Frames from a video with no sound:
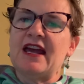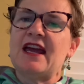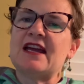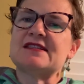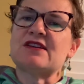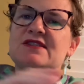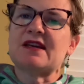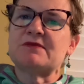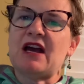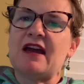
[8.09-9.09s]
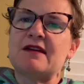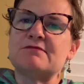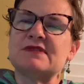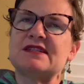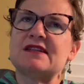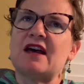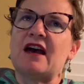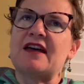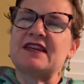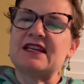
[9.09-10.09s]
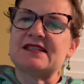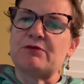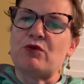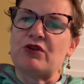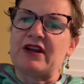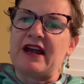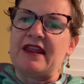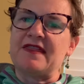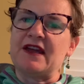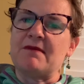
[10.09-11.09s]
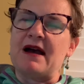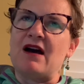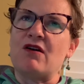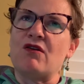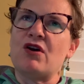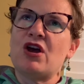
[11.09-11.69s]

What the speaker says: And so sometimes I think it's important to kind of think about